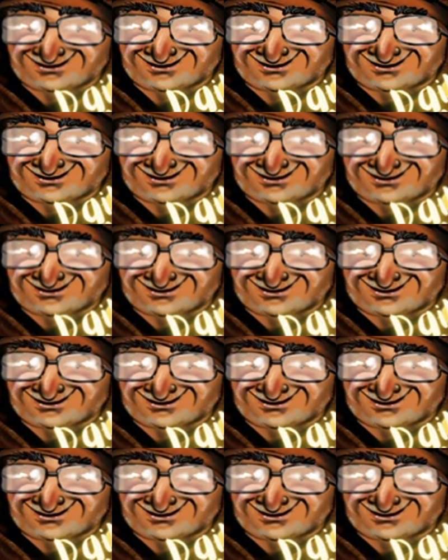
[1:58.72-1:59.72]

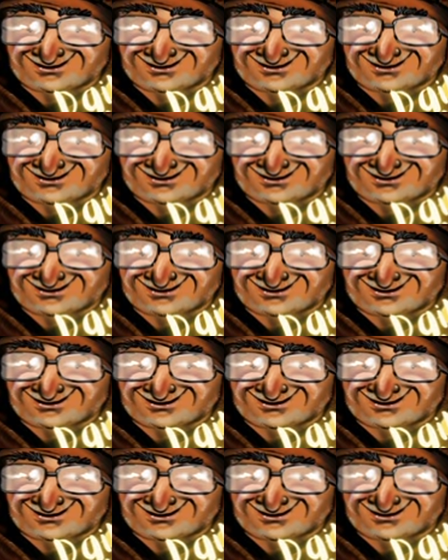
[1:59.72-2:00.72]

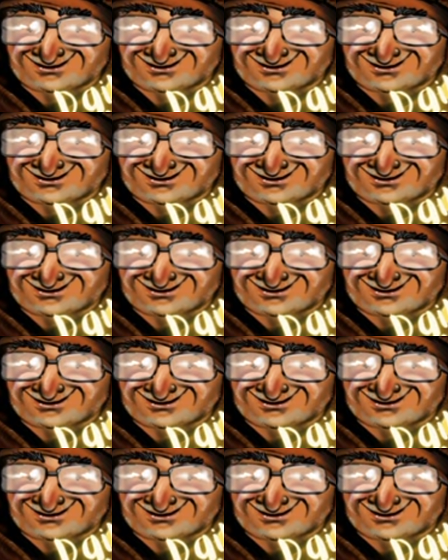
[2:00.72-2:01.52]
The person shown says nothing.